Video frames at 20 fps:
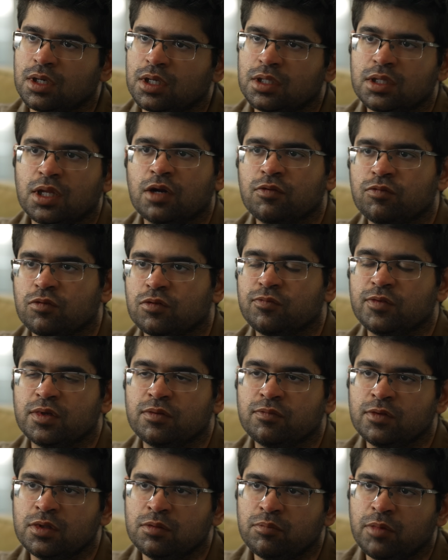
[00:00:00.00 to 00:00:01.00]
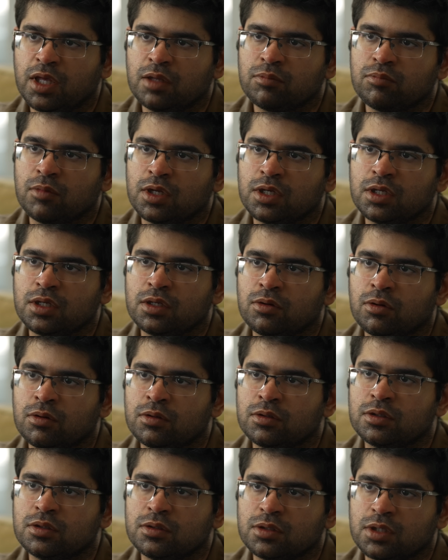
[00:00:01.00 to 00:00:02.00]
And therefore, we will make money in
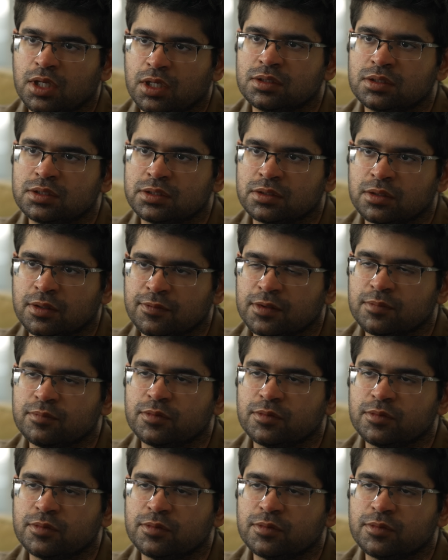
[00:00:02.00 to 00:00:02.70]
order to like serve the